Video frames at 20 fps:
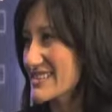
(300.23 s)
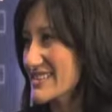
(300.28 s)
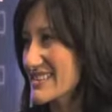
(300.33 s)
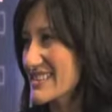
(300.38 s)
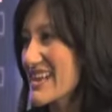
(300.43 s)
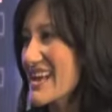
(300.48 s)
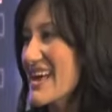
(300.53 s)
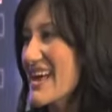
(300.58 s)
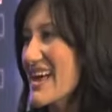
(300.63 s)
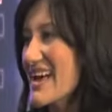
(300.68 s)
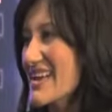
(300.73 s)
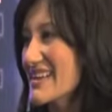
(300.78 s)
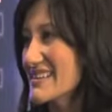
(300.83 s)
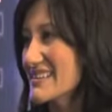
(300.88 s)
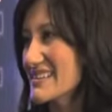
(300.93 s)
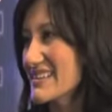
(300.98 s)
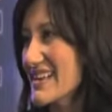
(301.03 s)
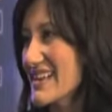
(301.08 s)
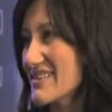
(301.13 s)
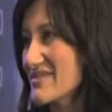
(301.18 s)
and,
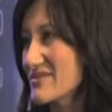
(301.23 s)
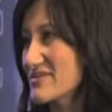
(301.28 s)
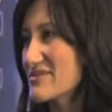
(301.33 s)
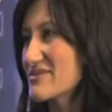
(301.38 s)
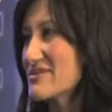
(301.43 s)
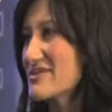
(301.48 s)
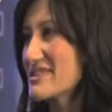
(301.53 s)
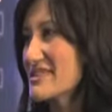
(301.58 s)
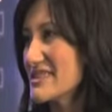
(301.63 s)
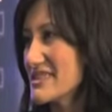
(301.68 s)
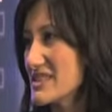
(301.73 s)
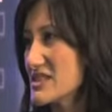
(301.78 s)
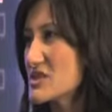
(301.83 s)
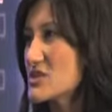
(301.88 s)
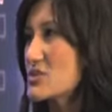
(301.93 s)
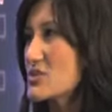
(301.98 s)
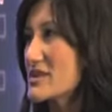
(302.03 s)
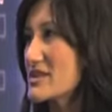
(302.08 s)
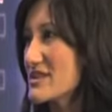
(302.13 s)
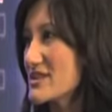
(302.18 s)
and, and really
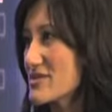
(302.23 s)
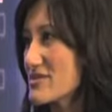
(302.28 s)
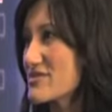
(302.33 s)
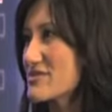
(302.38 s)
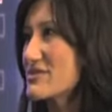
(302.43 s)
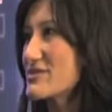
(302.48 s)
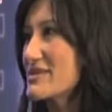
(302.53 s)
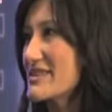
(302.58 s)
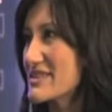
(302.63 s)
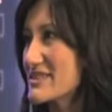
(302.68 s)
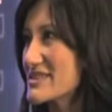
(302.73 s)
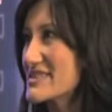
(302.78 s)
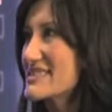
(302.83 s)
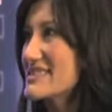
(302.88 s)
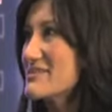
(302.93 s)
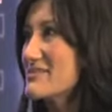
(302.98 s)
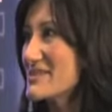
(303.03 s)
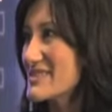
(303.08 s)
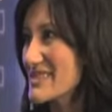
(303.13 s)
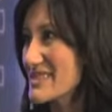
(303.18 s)
sorting through their
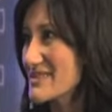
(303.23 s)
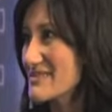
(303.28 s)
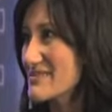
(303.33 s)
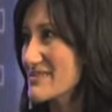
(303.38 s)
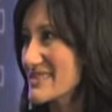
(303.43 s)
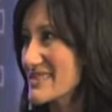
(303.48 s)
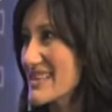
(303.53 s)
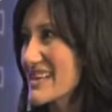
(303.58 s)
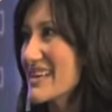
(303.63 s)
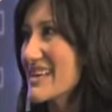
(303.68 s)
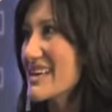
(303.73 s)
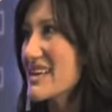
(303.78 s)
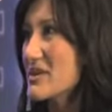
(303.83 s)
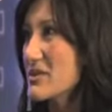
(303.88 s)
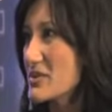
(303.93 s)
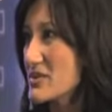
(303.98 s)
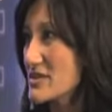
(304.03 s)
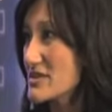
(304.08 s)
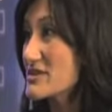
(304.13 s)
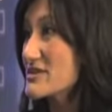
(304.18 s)
symptoms mm -hmm. in order